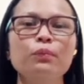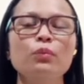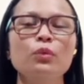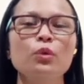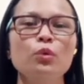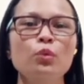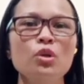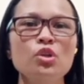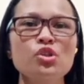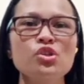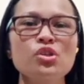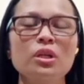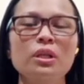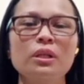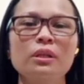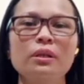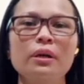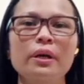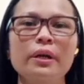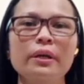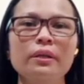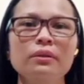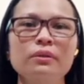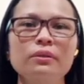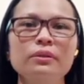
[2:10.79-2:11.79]
which
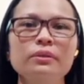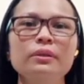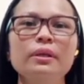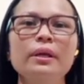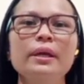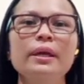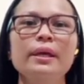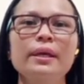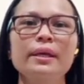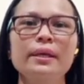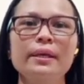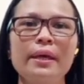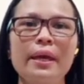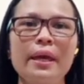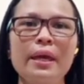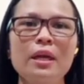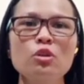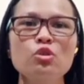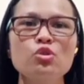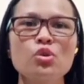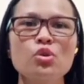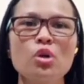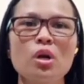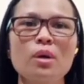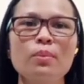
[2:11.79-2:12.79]
entitled
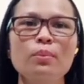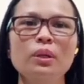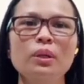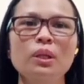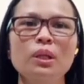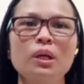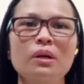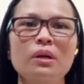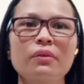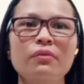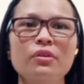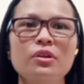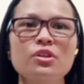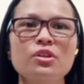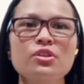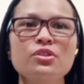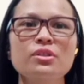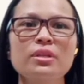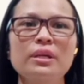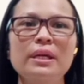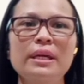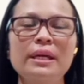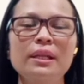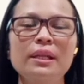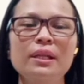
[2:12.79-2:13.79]
K-Drama Lovers
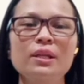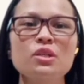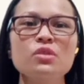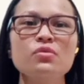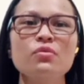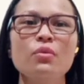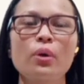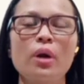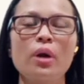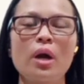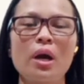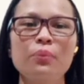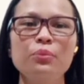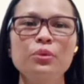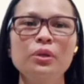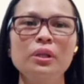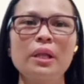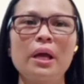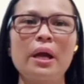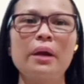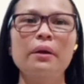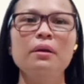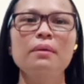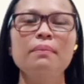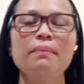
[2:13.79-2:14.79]
English
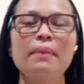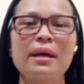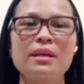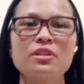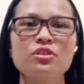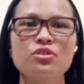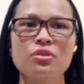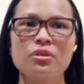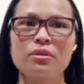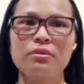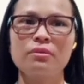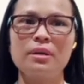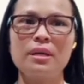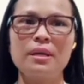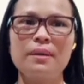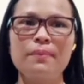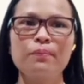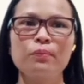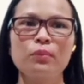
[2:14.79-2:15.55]
Vocabulary Mastery,